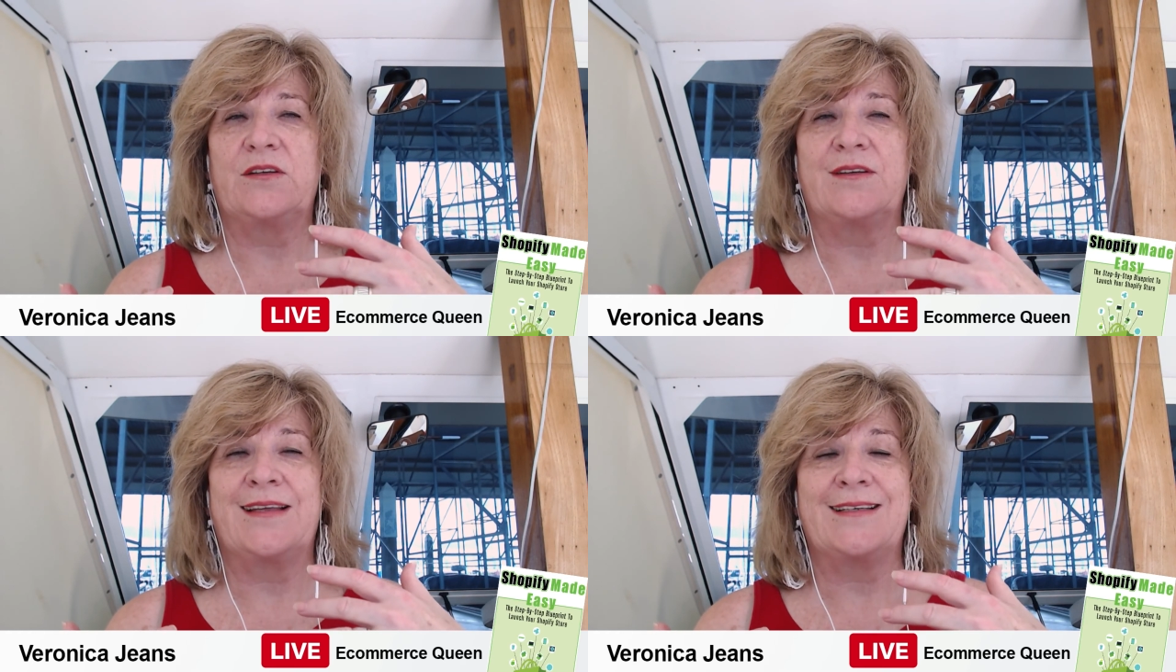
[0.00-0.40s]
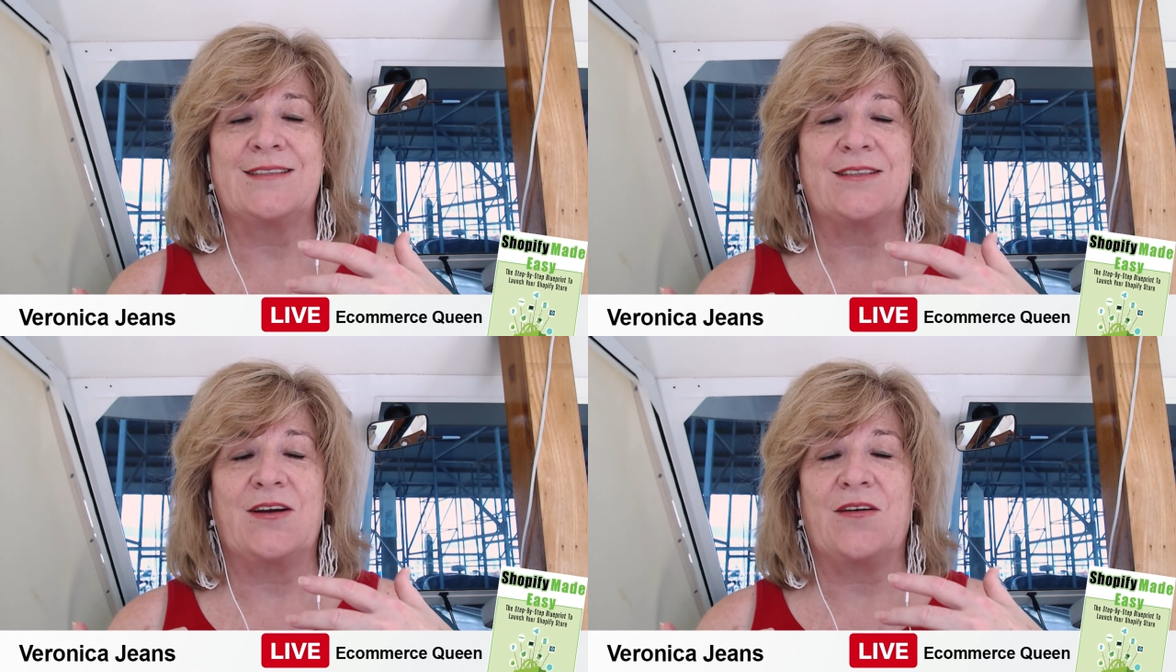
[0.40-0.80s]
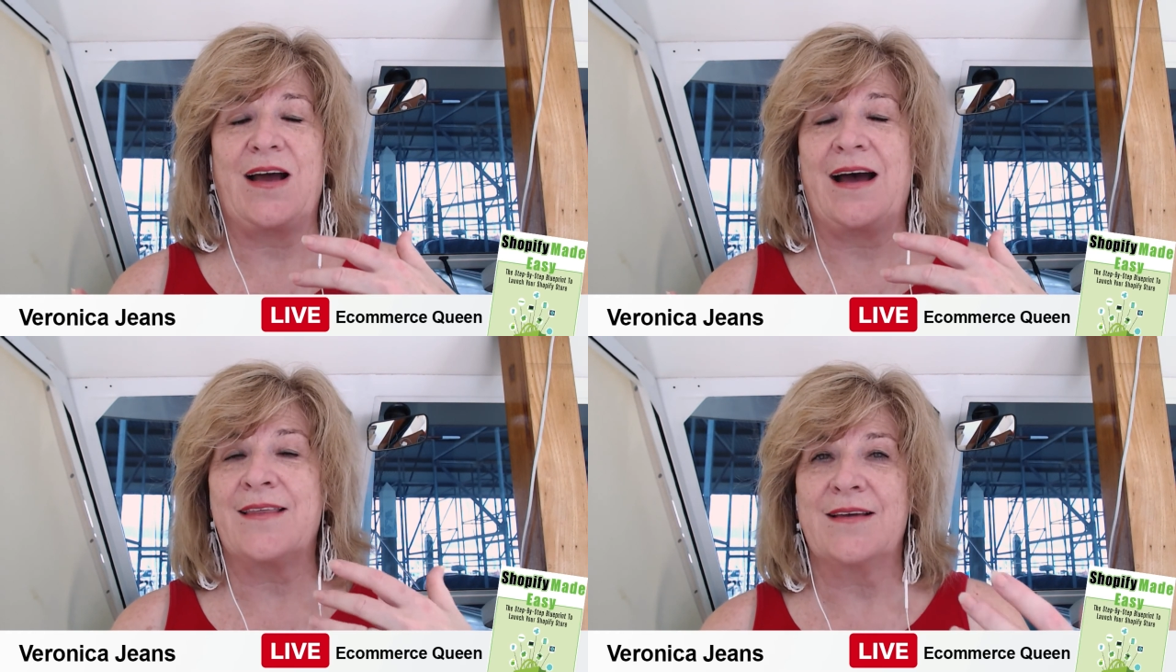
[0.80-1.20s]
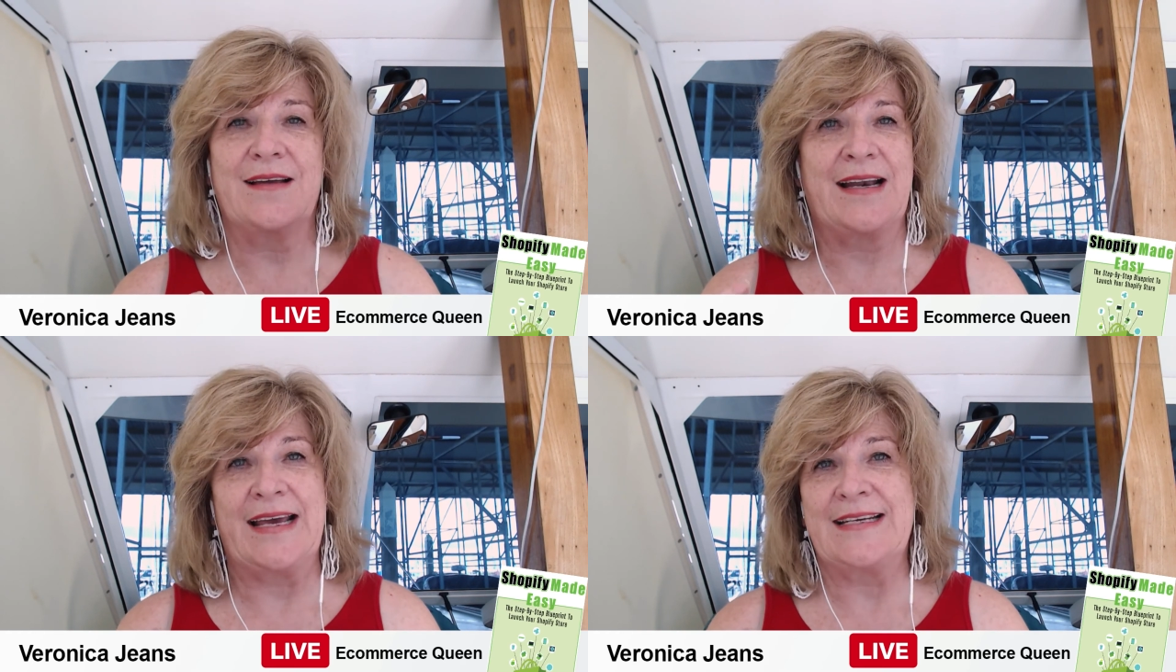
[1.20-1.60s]
there's other
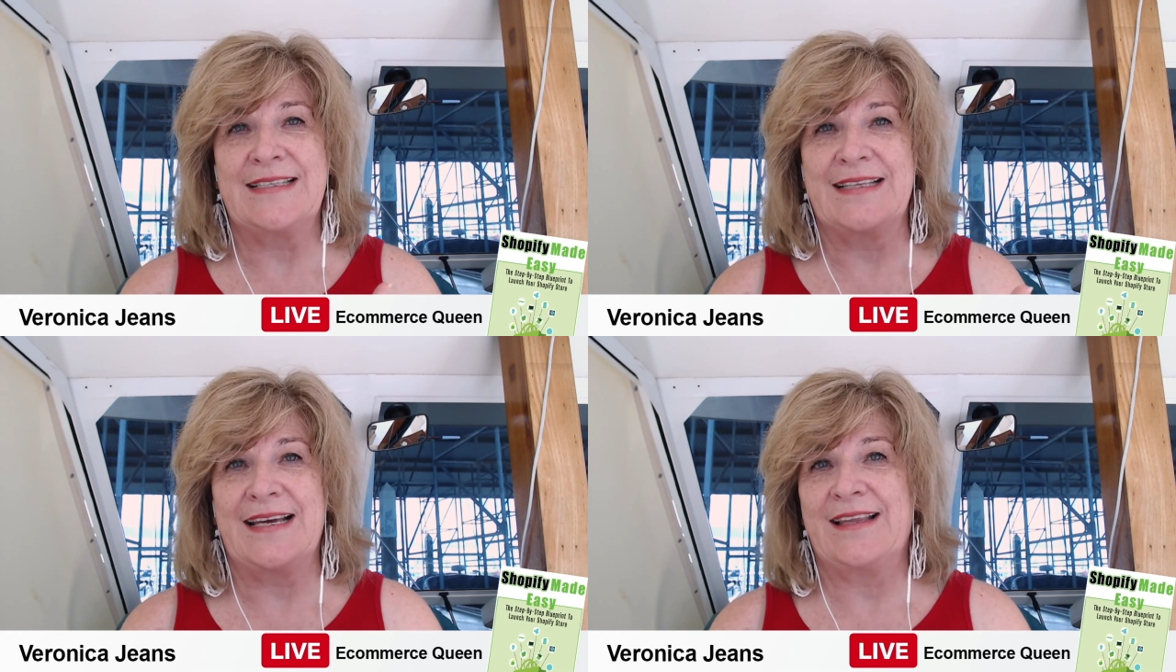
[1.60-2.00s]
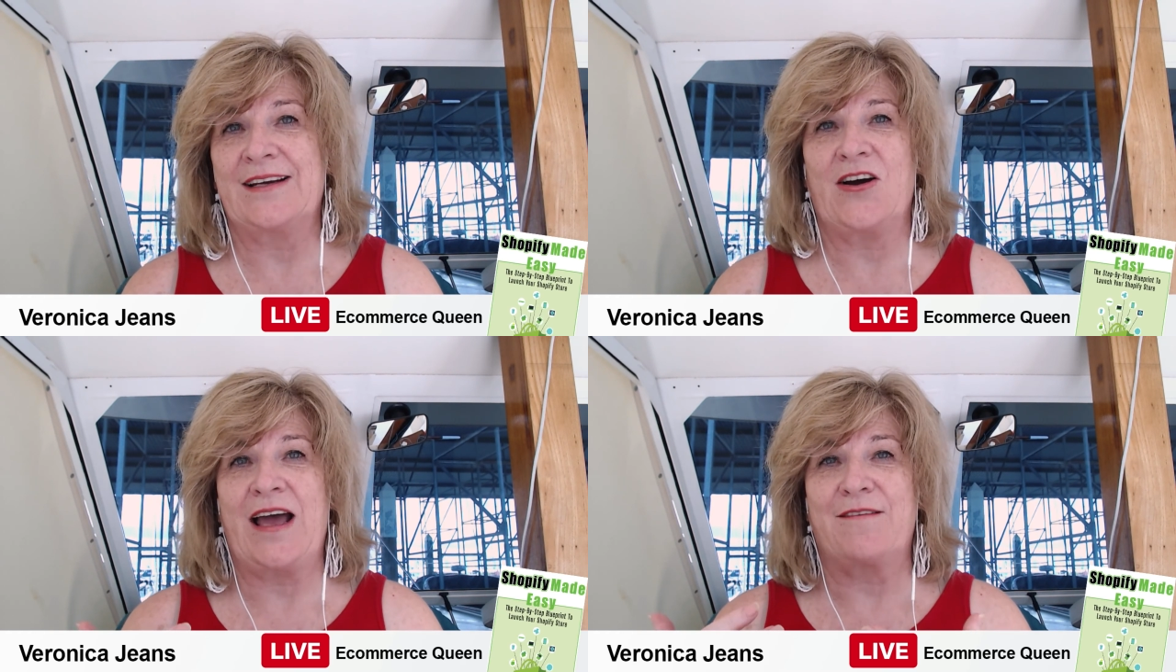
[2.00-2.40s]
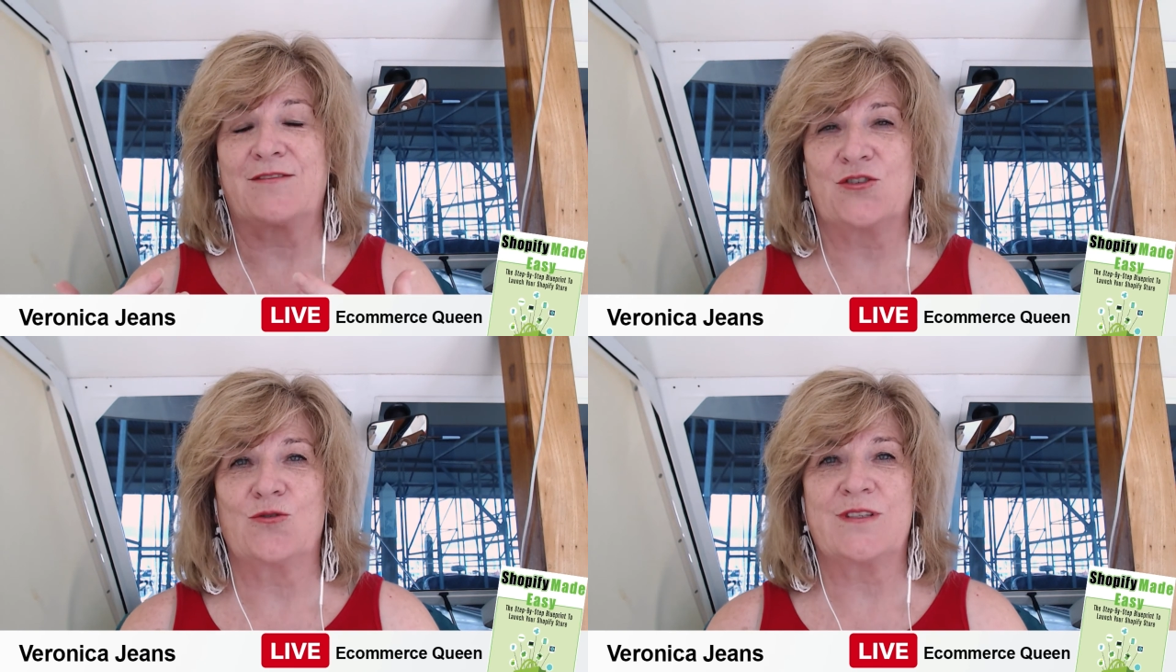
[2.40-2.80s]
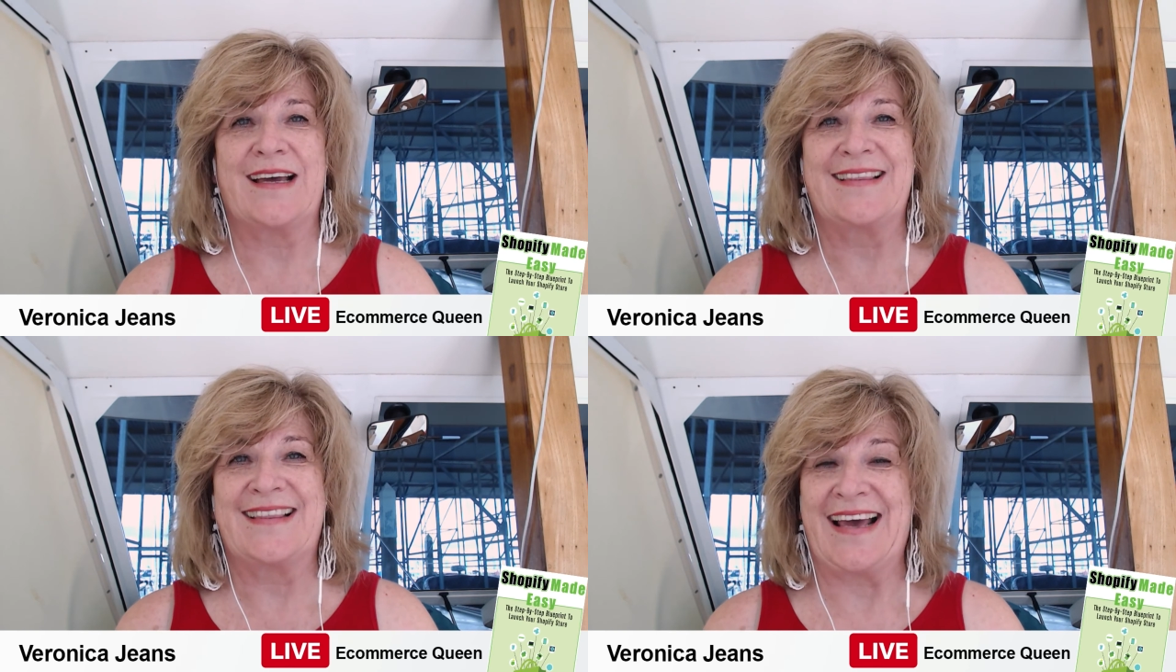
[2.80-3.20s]
ladies in there that have stores,
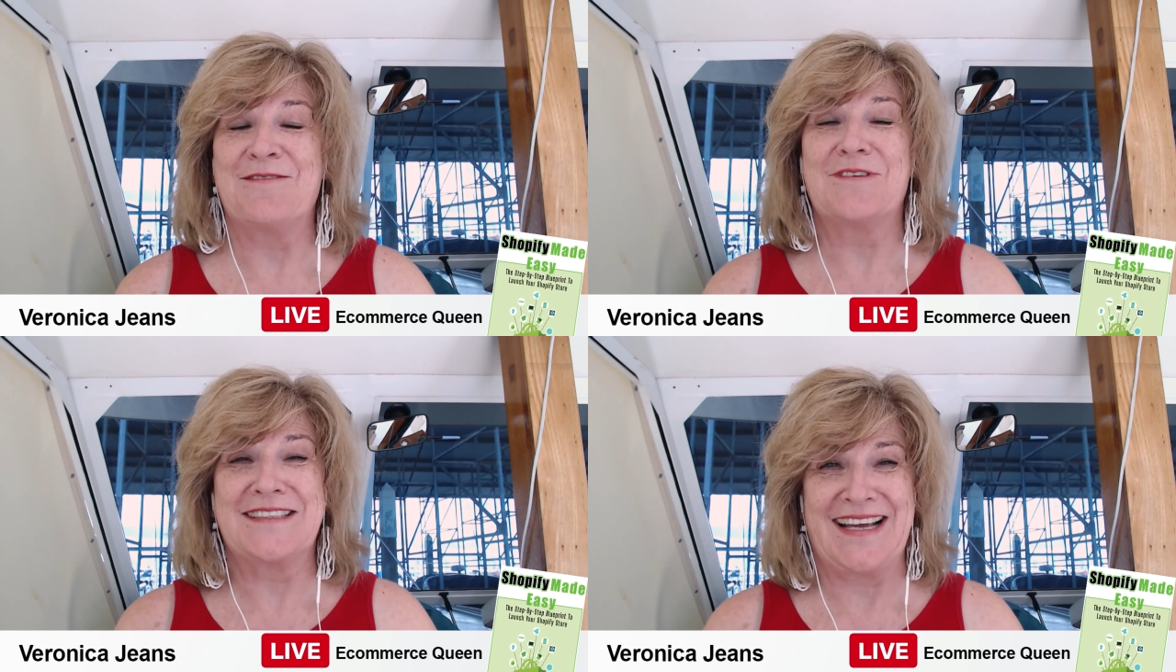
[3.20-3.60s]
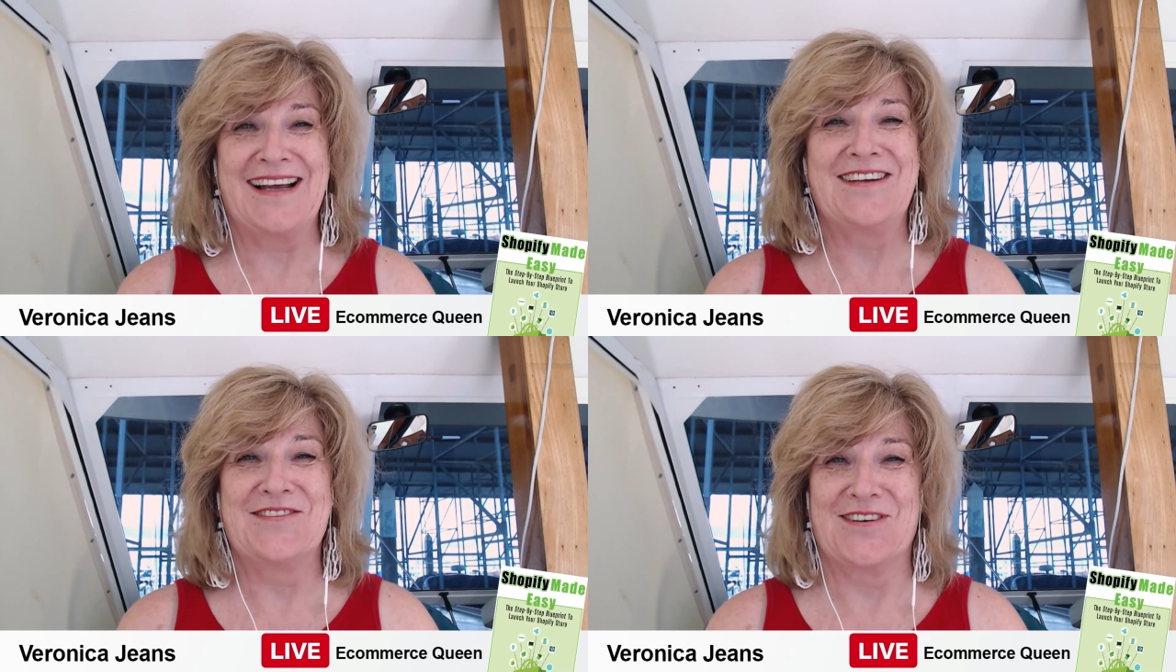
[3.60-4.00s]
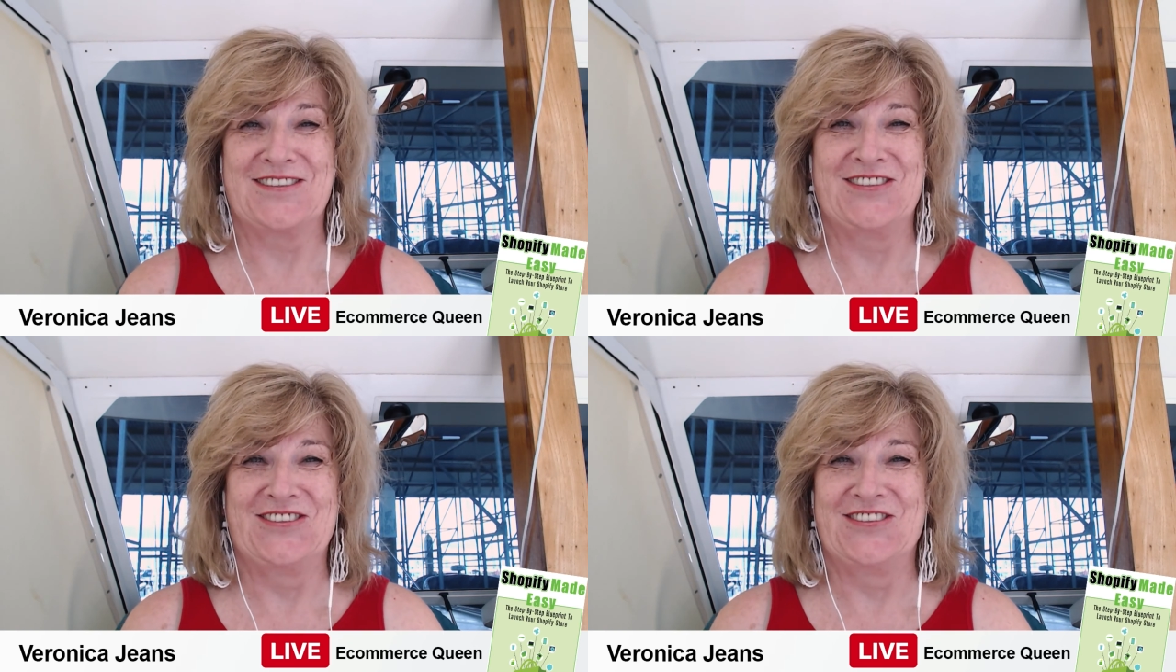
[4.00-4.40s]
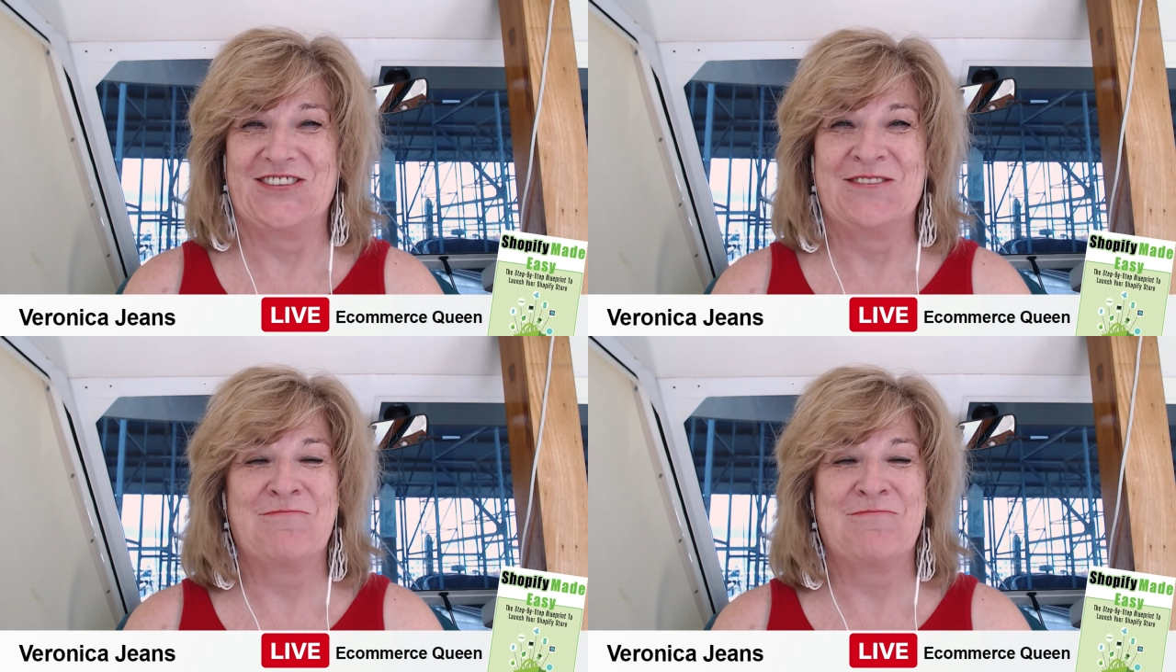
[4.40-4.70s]
and they will tell you what to do.